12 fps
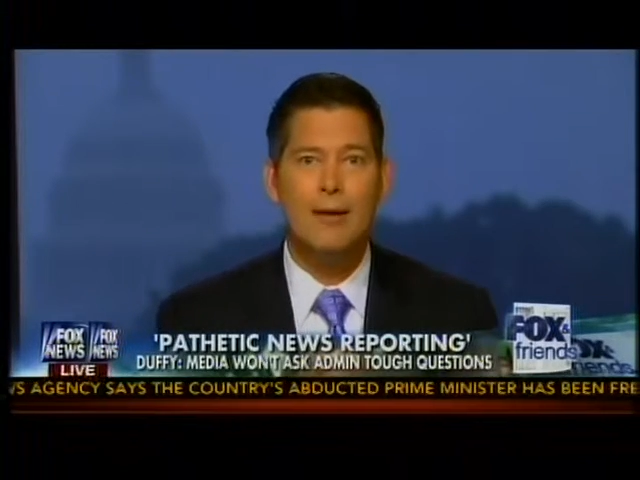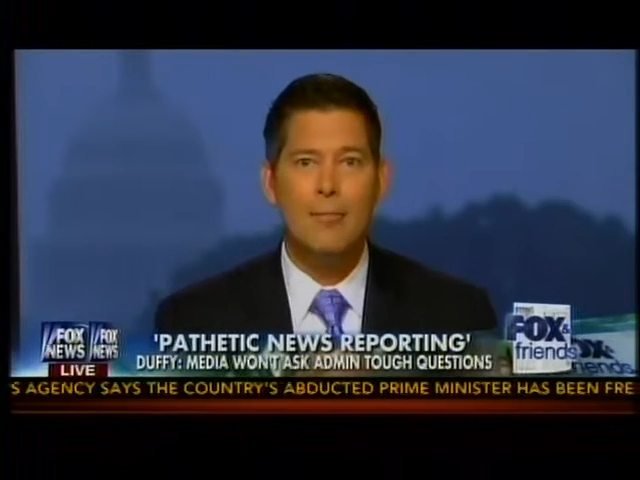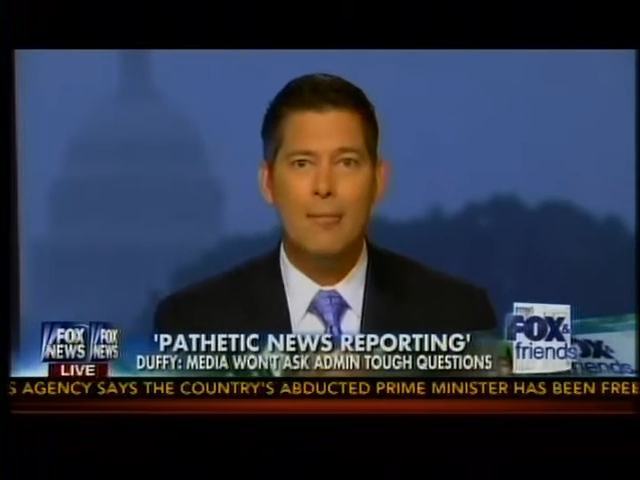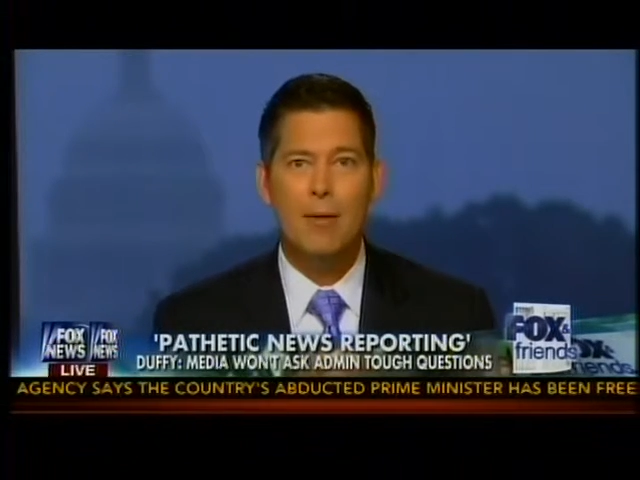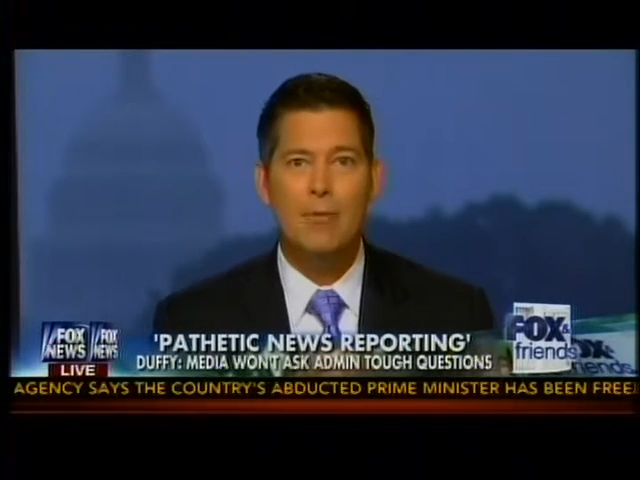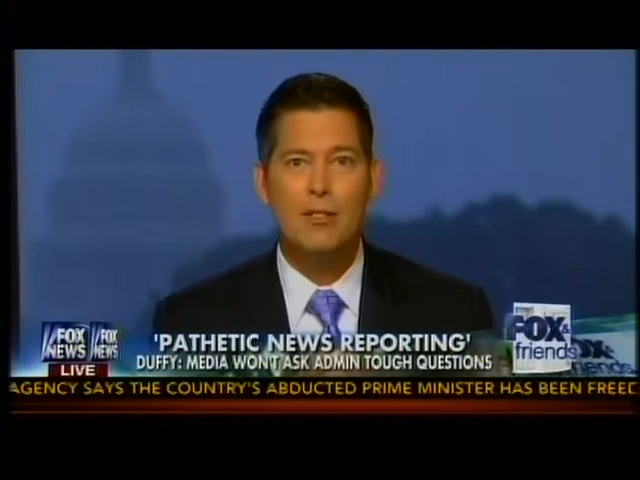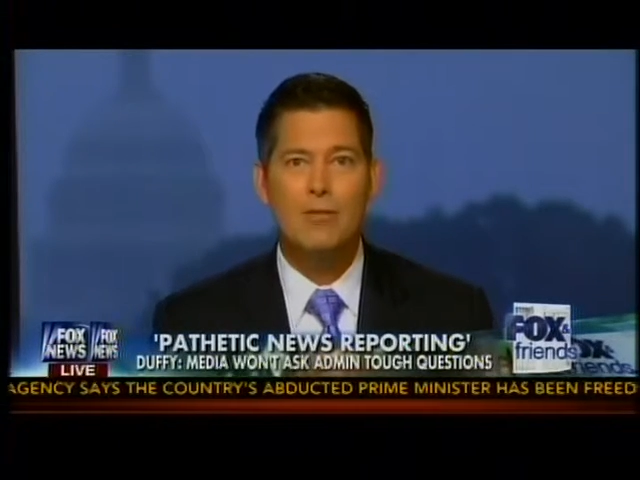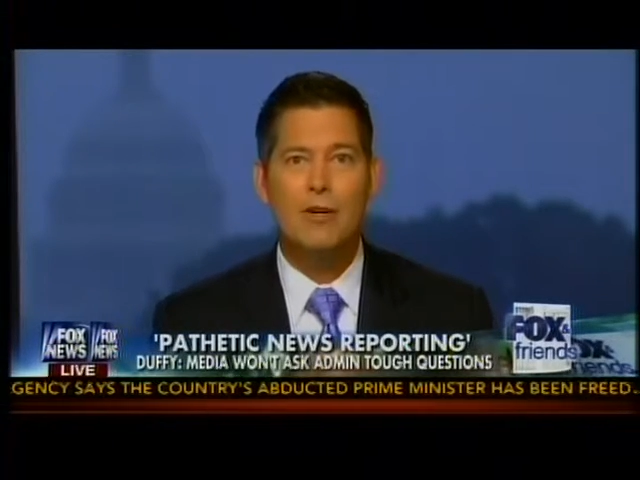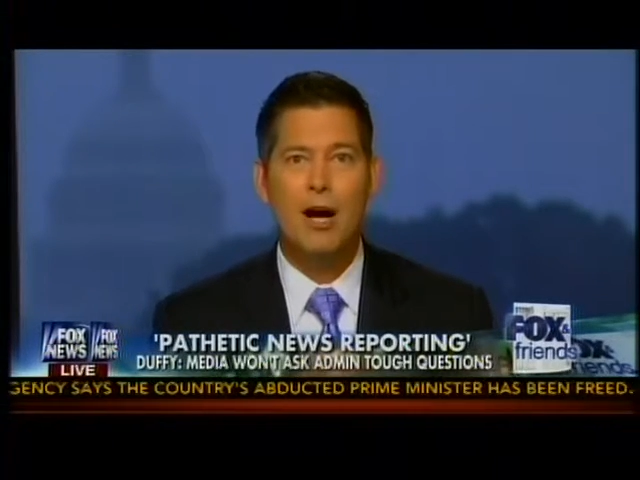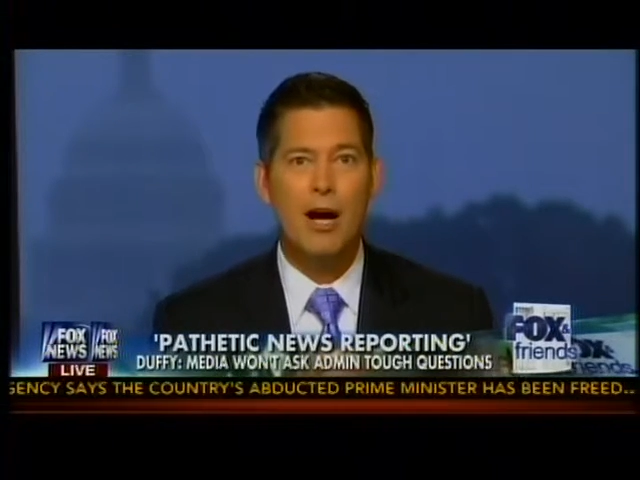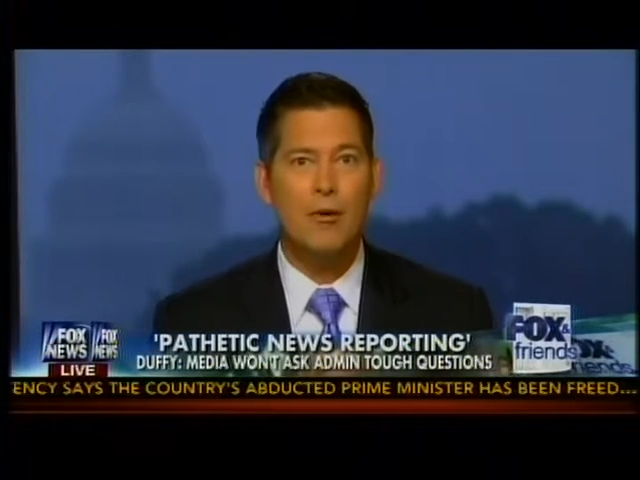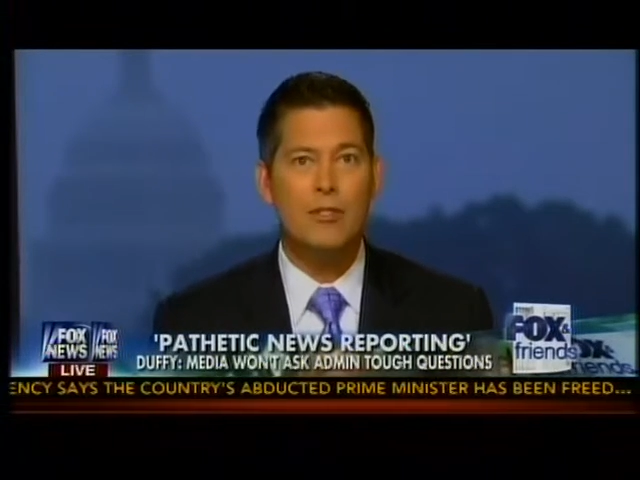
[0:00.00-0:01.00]
members of
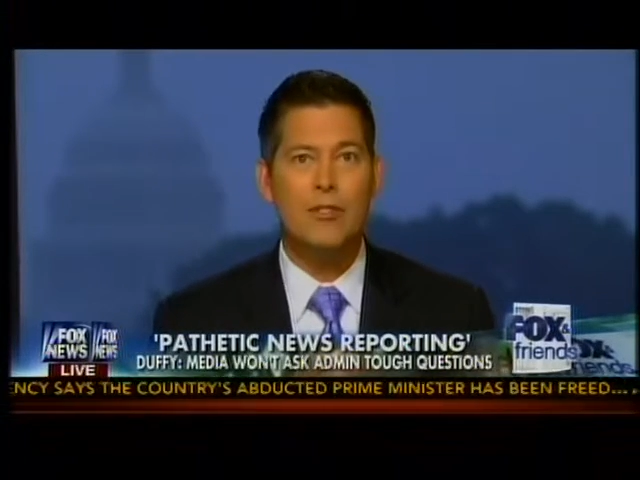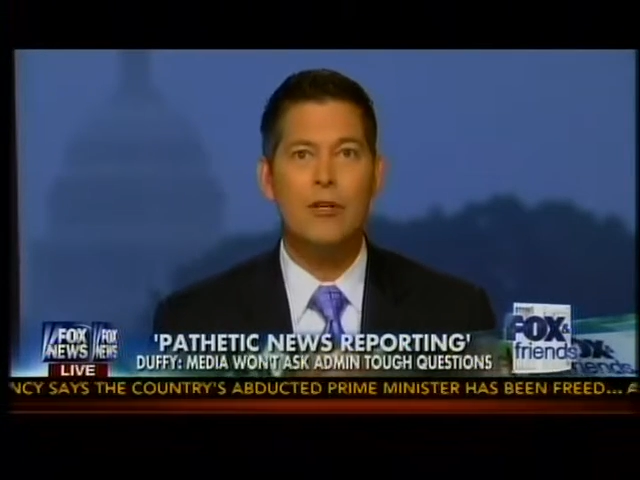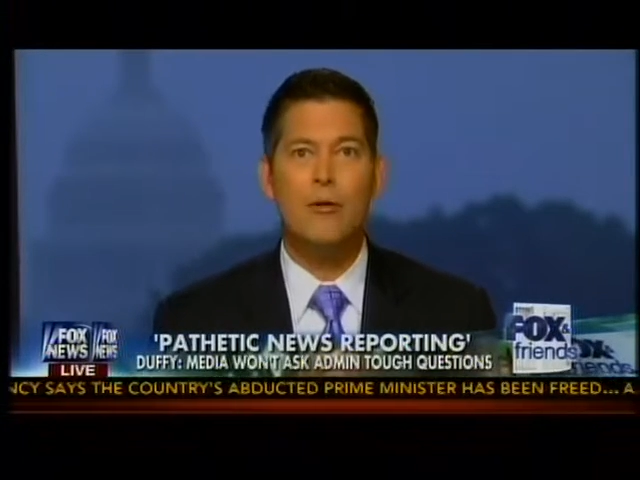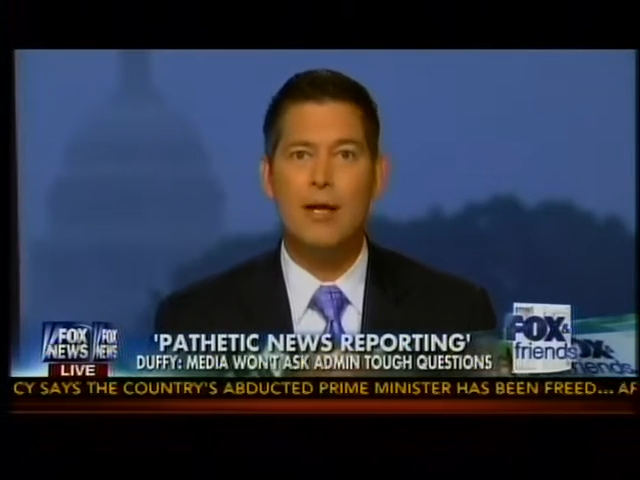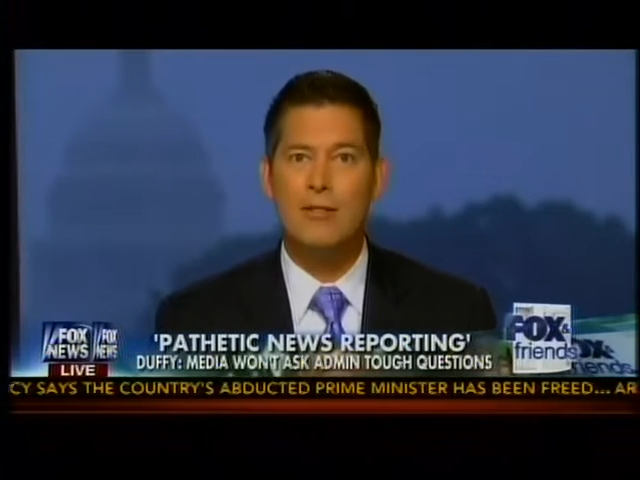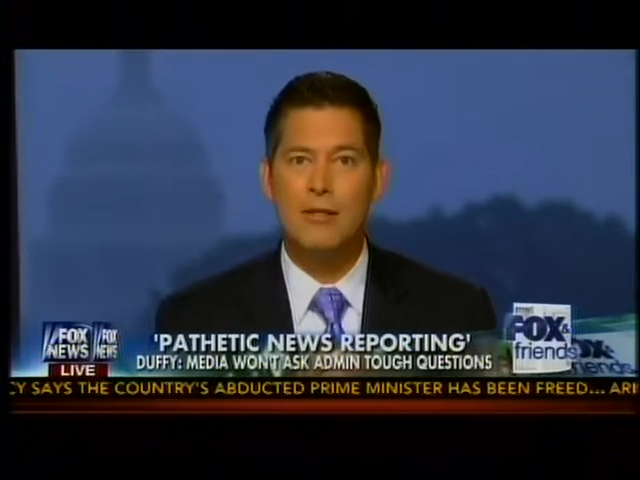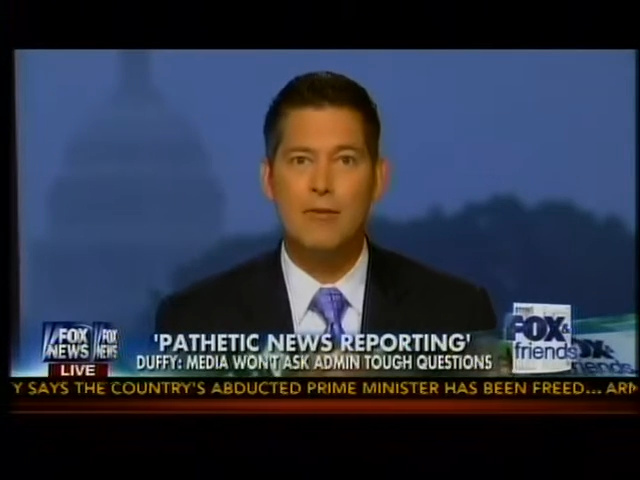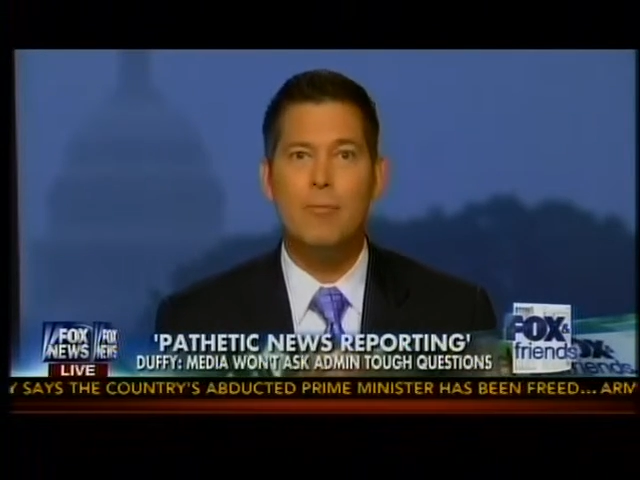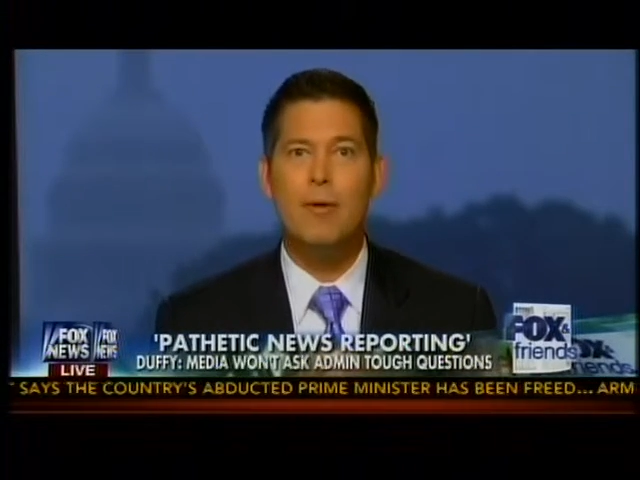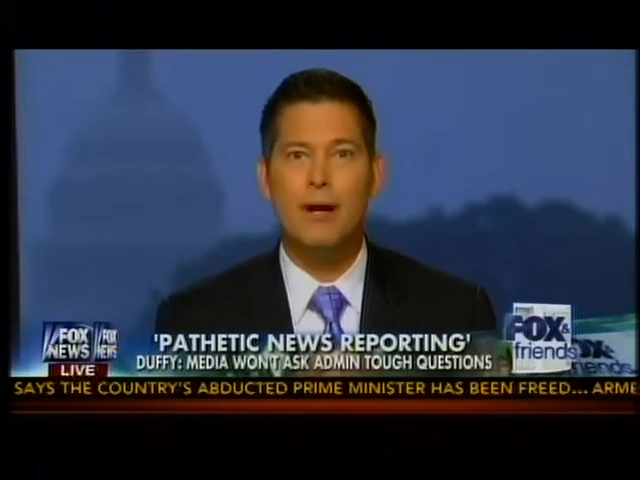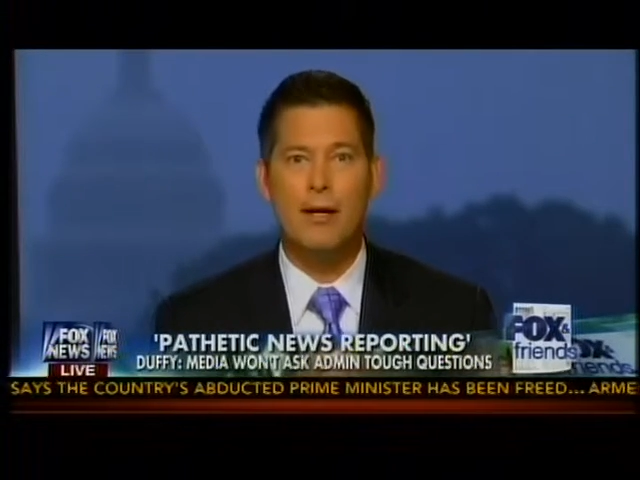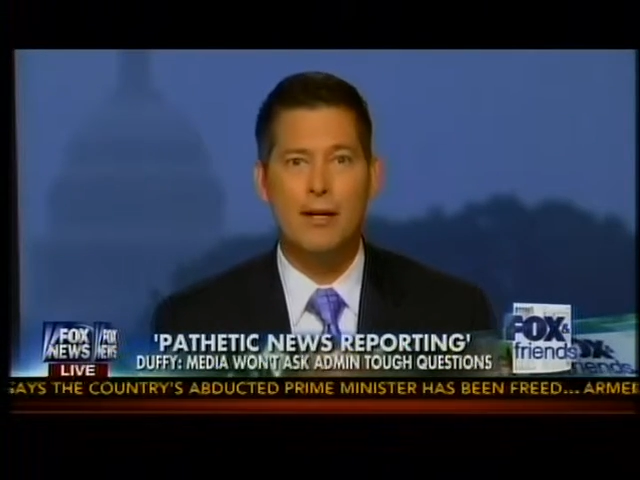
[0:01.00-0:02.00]
Congress and the rest of
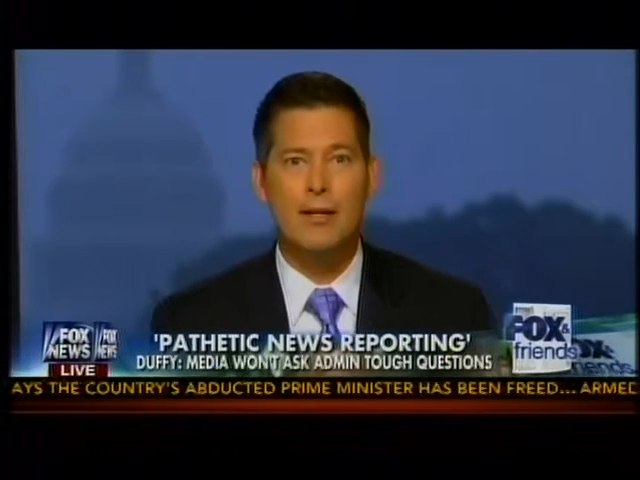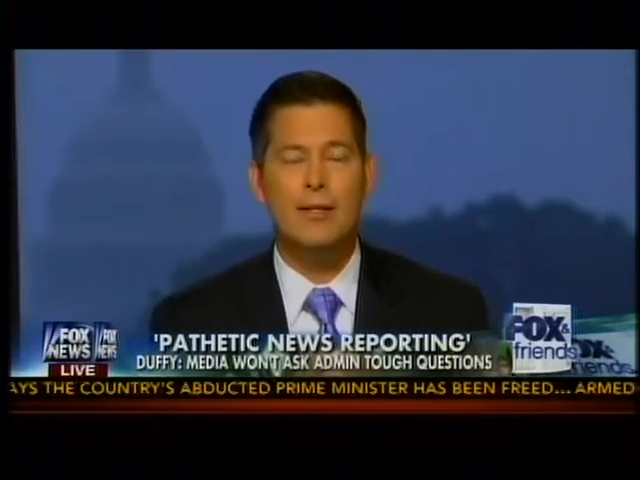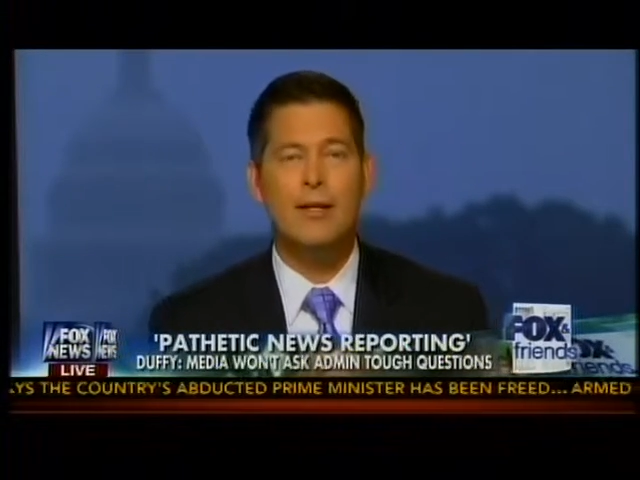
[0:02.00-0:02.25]
America.